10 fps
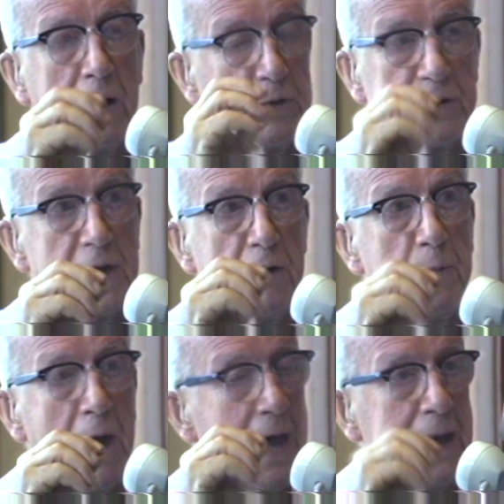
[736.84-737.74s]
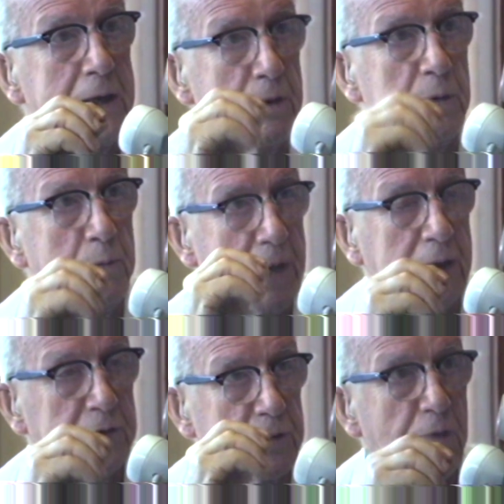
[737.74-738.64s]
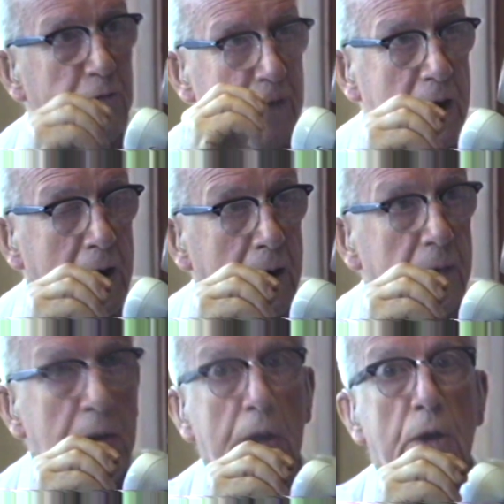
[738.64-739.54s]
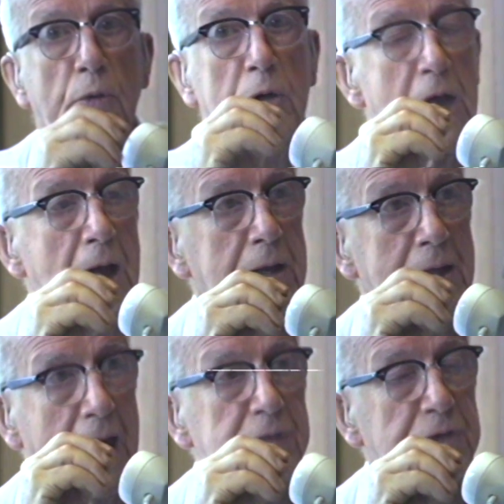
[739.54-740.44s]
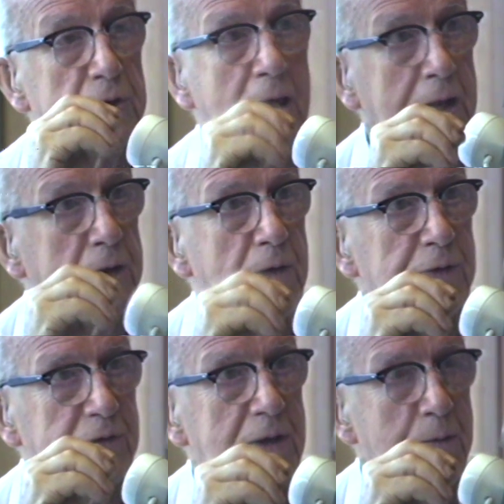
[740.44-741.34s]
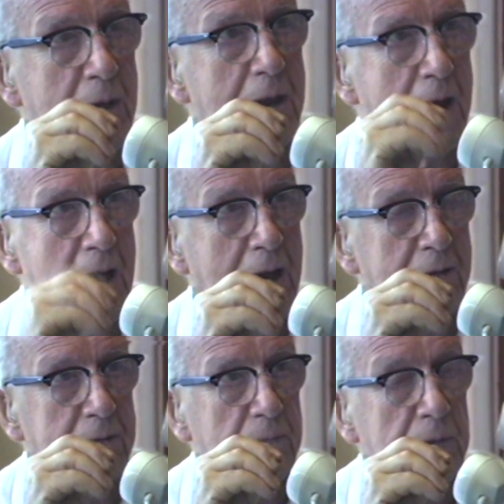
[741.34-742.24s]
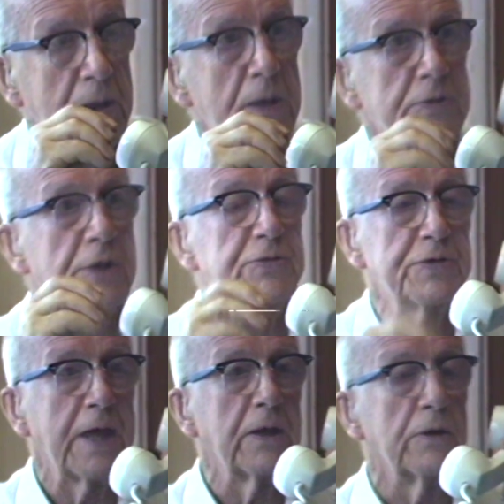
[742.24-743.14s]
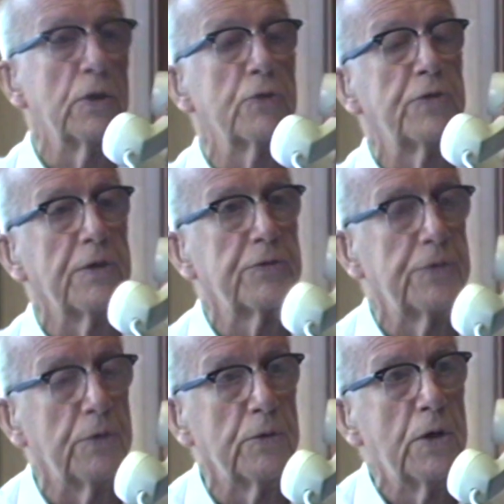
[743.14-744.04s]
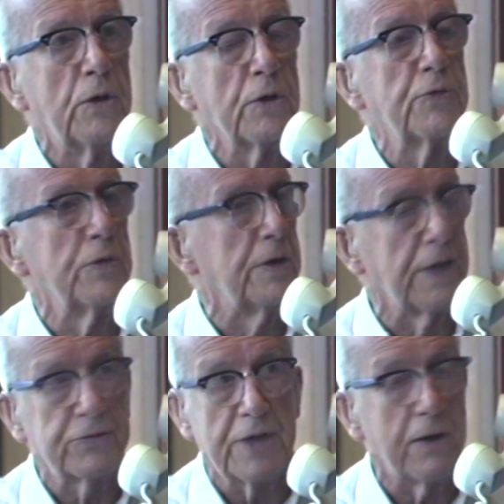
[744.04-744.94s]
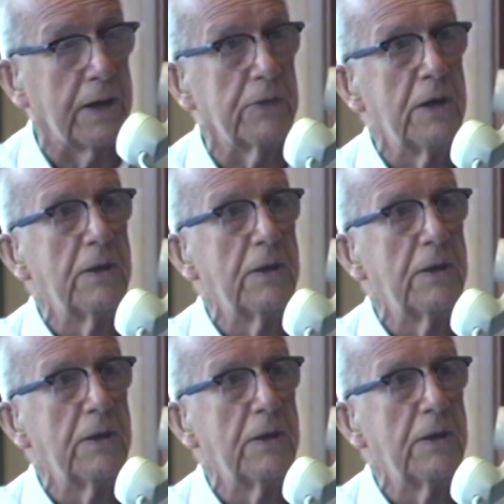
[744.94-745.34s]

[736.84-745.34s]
discovered by any human being so far regarding answer to any question they may have. Just as they can look through the dictionary,